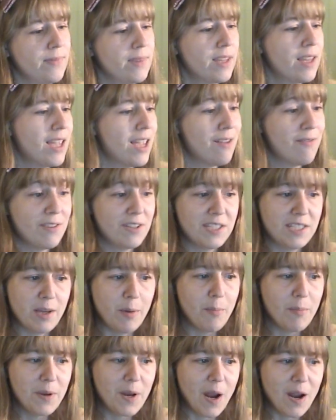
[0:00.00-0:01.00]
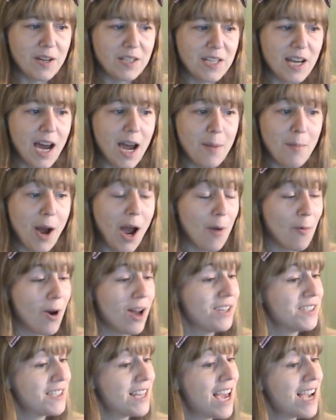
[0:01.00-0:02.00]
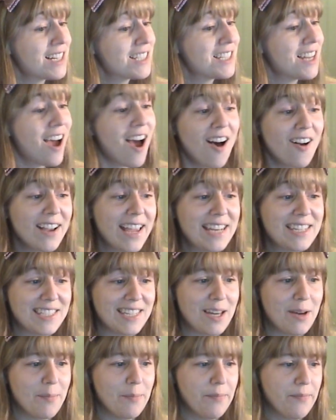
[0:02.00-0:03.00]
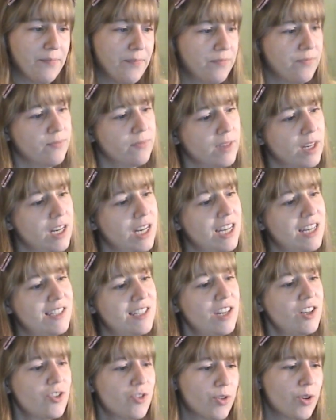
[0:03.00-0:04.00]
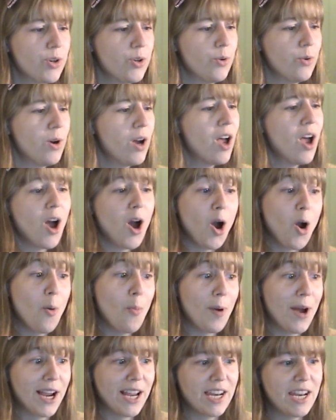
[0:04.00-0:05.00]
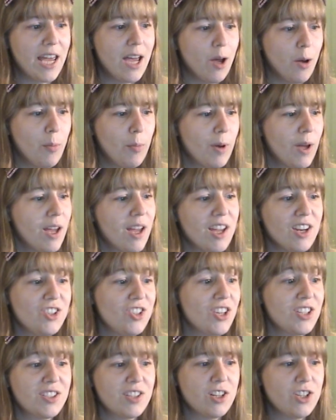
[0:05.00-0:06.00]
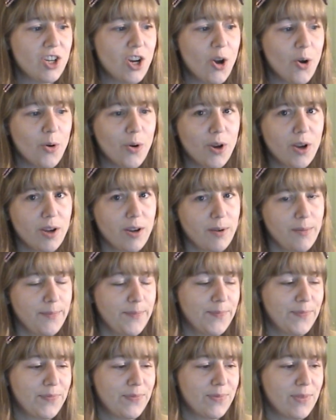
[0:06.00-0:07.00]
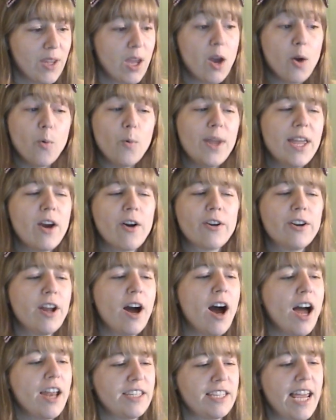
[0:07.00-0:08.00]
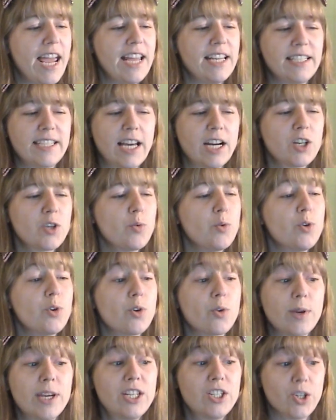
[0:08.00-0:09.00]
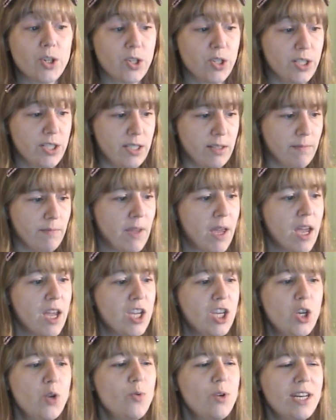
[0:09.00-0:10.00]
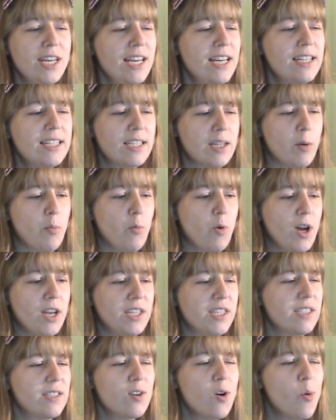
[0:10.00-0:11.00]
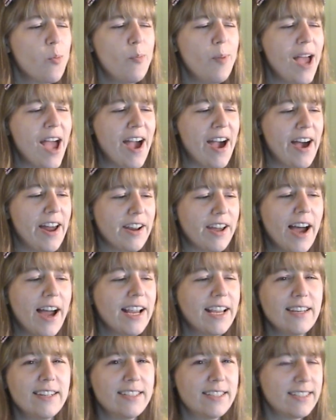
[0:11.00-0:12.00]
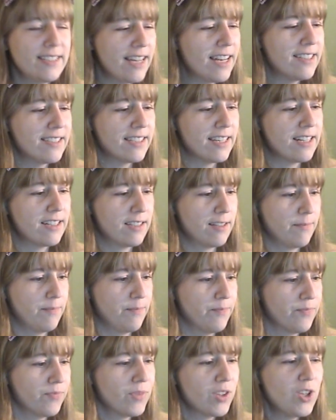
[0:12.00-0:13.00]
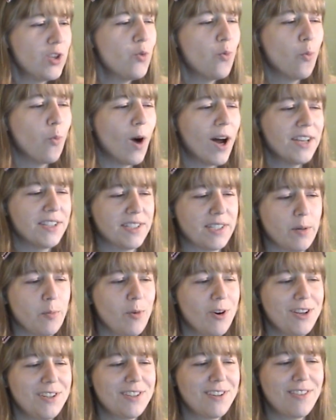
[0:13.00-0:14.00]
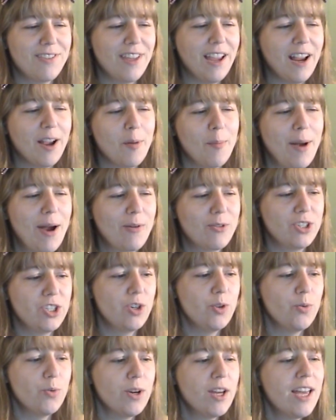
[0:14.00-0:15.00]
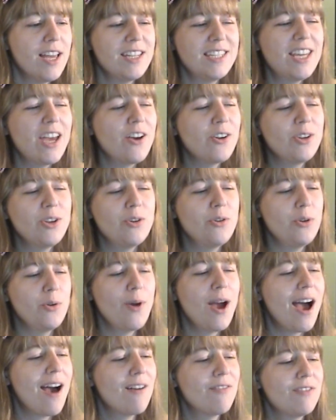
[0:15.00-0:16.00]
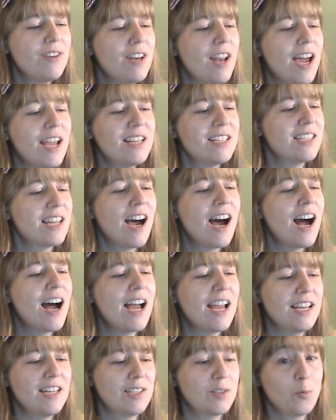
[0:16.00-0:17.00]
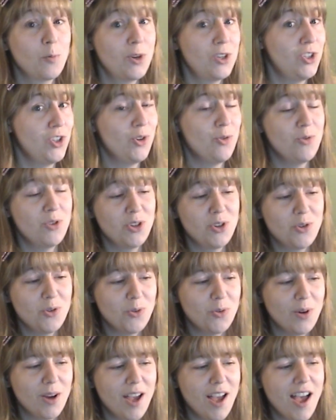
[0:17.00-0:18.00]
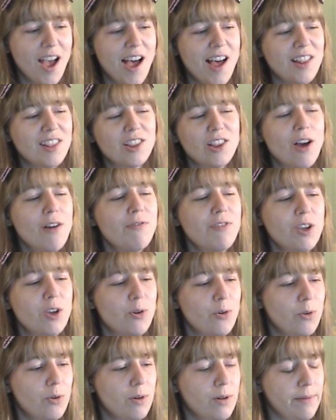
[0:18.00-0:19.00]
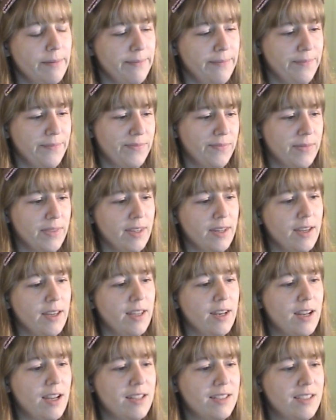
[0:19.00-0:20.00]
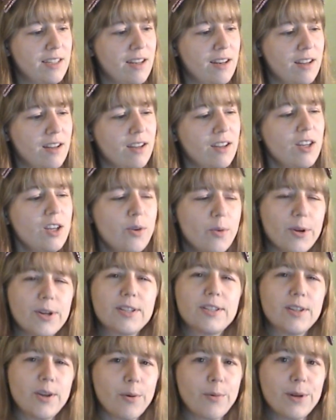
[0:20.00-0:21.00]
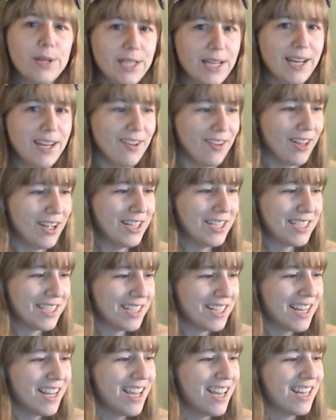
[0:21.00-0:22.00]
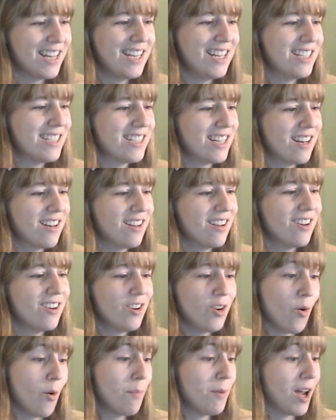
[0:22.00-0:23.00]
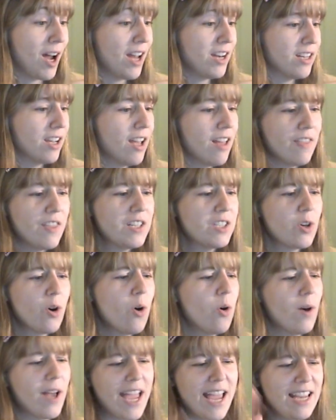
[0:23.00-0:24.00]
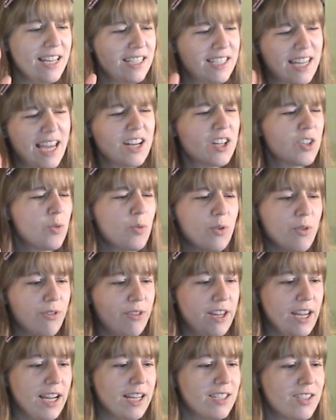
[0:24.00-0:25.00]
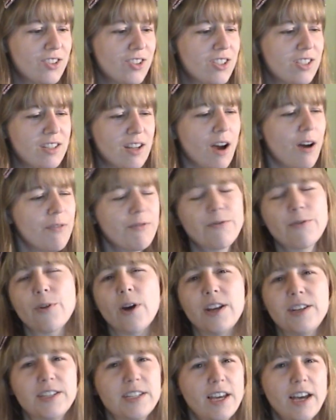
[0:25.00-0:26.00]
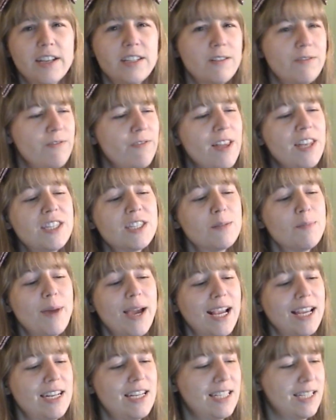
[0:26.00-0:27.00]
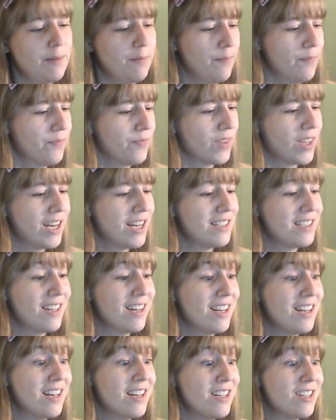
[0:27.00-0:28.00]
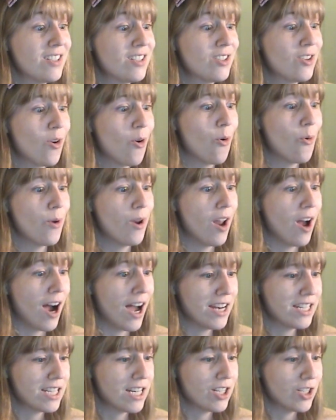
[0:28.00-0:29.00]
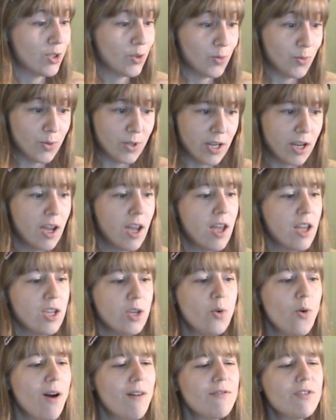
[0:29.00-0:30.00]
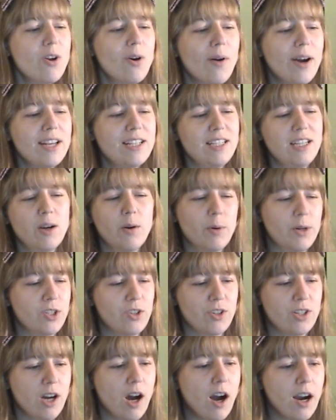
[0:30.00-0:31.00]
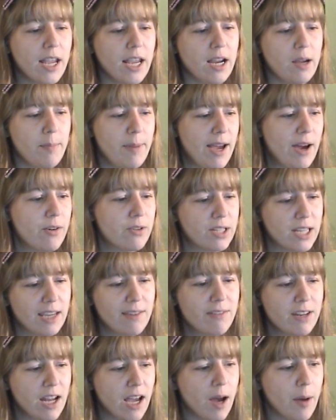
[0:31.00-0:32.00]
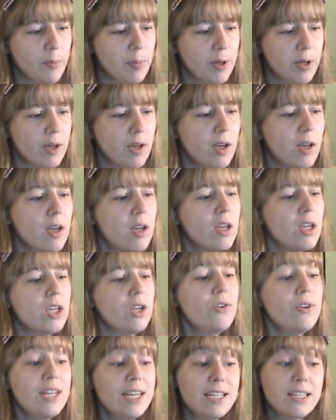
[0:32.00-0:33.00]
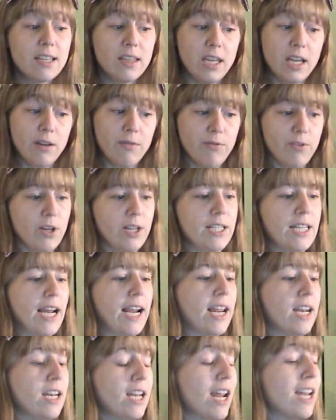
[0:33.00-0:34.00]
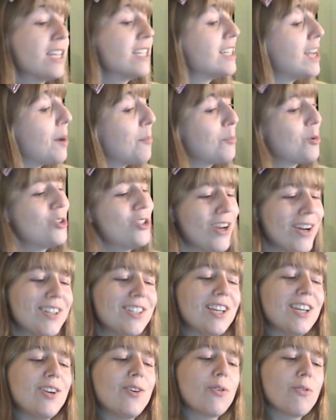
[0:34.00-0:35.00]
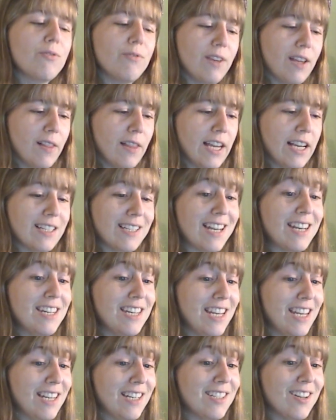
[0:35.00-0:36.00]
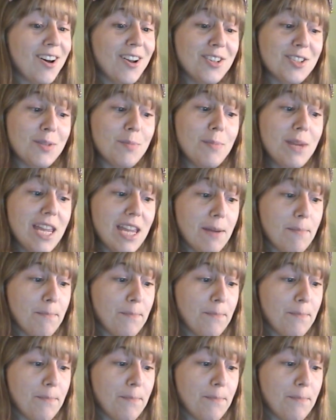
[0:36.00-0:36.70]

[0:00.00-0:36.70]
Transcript: If at some time I want sex, I'll get some." And he said, "True. Hope I can help. Just a joke." We are not asexual creatures. You need someone so bad, I can sense it. You want someone to think about you, tell you you have nice eyes, which you do, love you. And I said, "You are so ridiculous." And he said, "No, I'm not. This whole asexual thing, it's just a front, a defense mechanism." And I said, "It is so not, dude. You have no idea what you're talking about. Give it up. You need to think for a second and stop projecting your feelings and needs onto me."